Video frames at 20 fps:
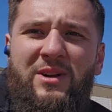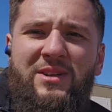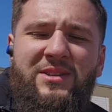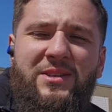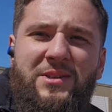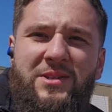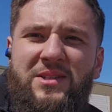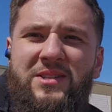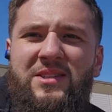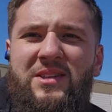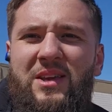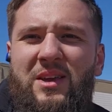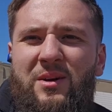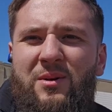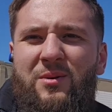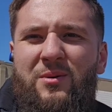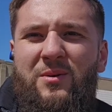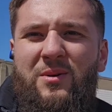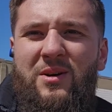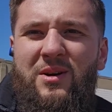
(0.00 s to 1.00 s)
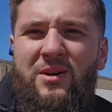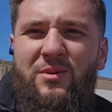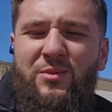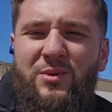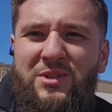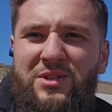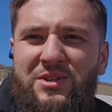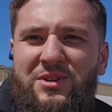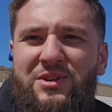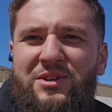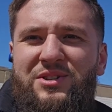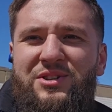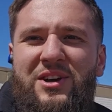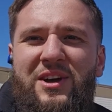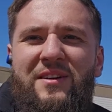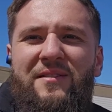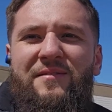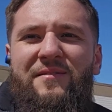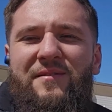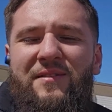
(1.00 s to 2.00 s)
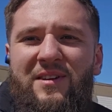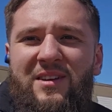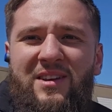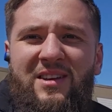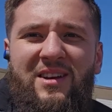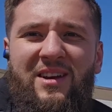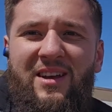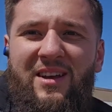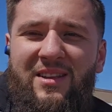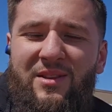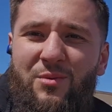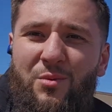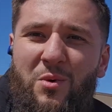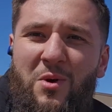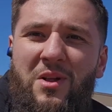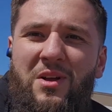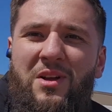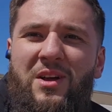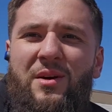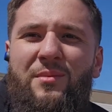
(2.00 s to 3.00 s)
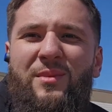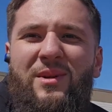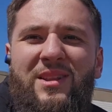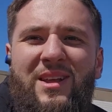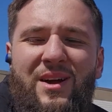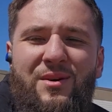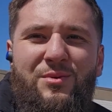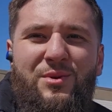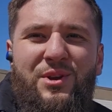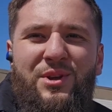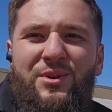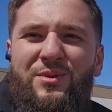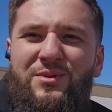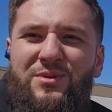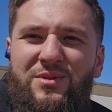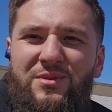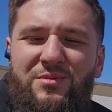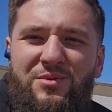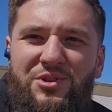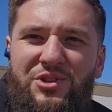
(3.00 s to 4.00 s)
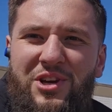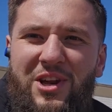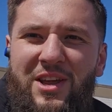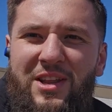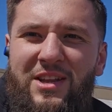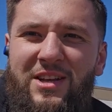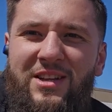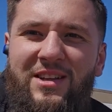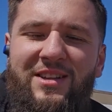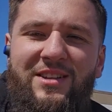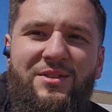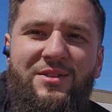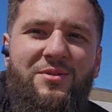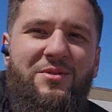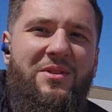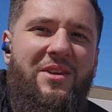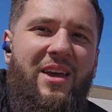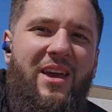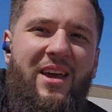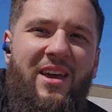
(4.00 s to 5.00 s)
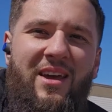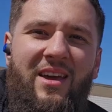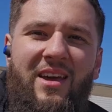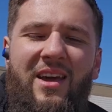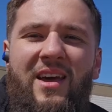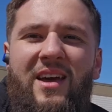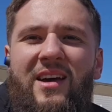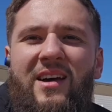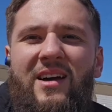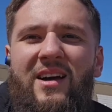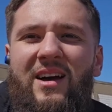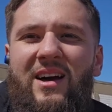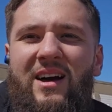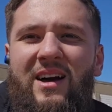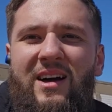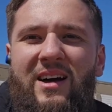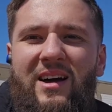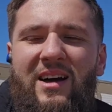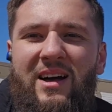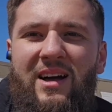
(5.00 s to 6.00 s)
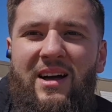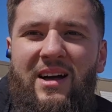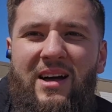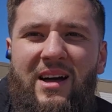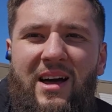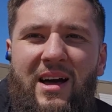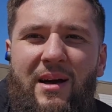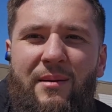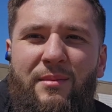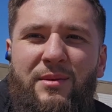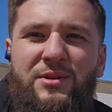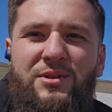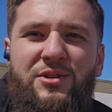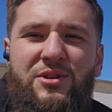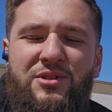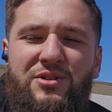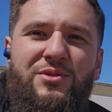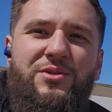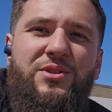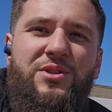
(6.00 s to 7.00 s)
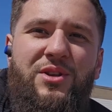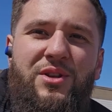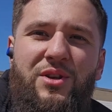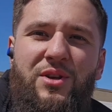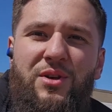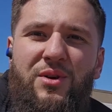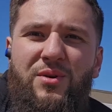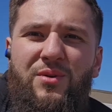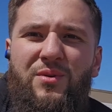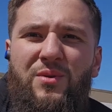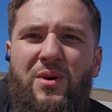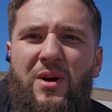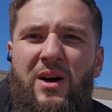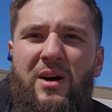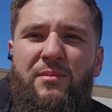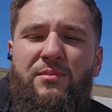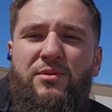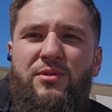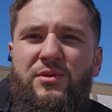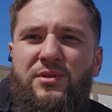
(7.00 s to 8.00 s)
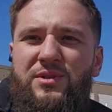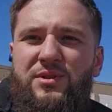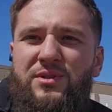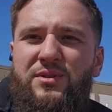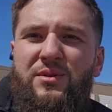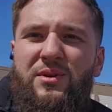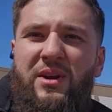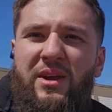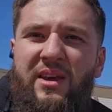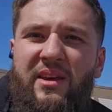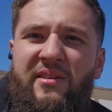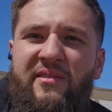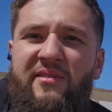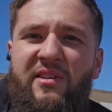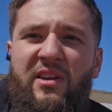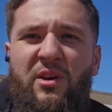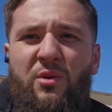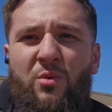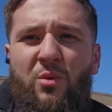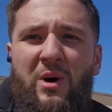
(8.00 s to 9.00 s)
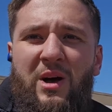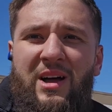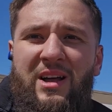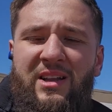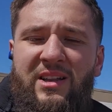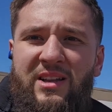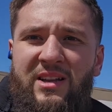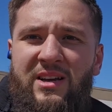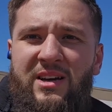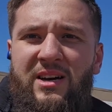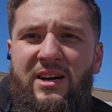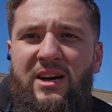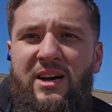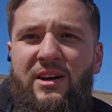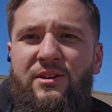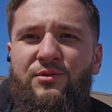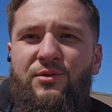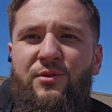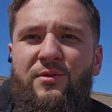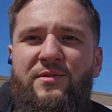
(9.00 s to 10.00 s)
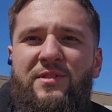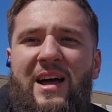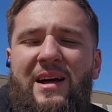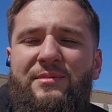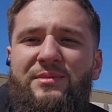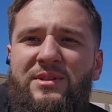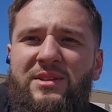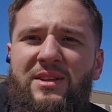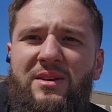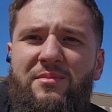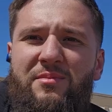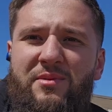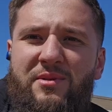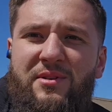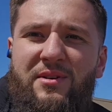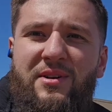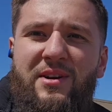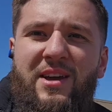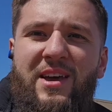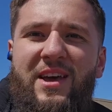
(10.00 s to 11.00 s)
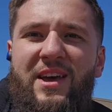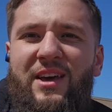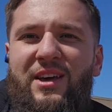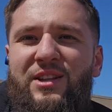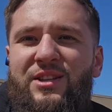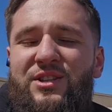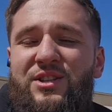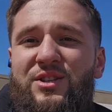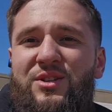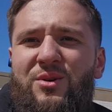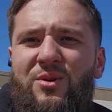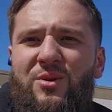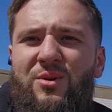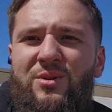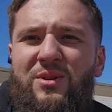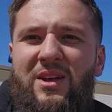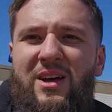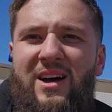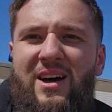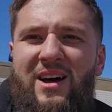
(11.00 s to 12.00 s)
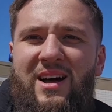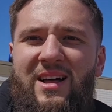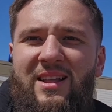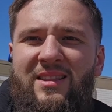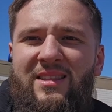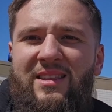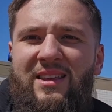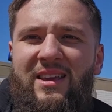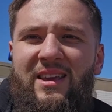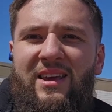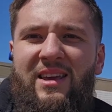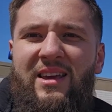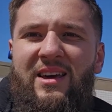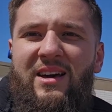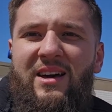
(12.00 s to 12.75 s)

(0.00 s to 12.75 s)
this is Igor with Upfit and welcome on our YouTube channel. And today I'm introducing you Pro30 V1 Rooftop Sleeper installed on the